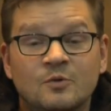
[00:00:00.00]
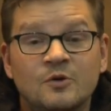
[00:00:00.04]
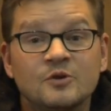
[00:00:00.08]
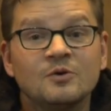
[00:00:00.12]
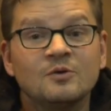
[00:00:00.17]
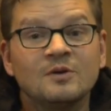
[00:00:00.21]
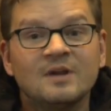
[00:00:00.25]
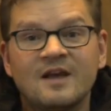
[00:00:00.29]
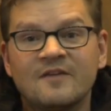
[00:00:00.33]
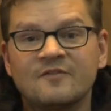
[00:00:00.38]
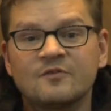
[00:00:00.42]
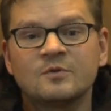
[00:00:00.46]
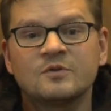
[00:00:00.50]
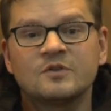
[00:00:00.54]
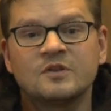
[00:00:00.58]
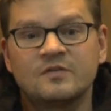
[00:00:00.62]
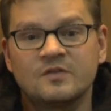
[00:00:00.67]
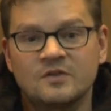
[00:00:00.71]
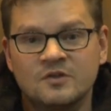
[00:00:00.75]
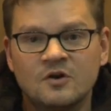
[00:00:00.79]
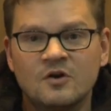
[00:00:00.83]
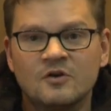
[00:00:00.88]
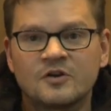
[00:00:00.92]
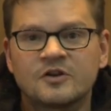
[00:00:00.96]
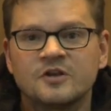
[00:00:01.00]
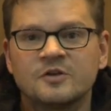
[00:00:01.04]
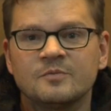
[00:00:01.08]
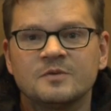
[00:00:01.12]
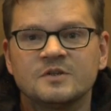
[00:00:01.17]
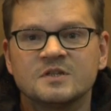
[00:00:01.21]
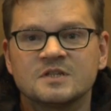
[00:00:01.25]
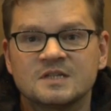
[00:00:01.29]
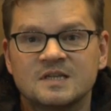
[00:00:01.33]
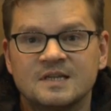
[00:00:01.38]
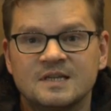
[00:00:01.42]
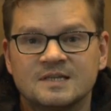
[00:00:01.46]
What you're left with in the
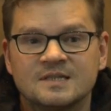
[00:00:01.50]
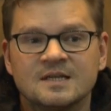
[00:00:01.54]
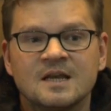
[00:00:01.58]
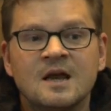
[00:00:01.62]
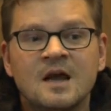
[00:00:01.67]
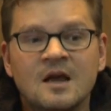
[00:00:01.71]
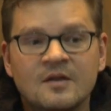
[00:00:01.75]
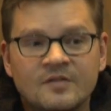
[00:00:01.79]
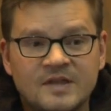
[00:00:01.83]
documents is